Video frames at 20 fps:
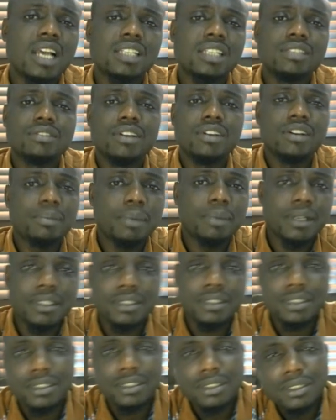the very
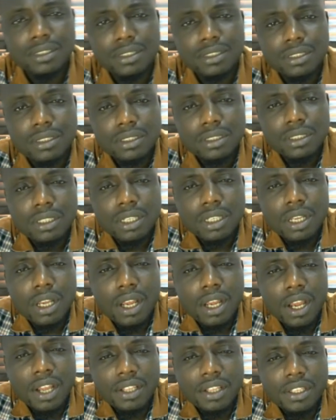best
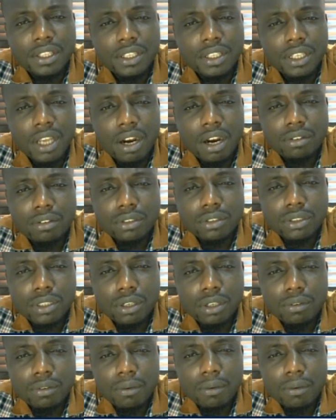and take care of yourself.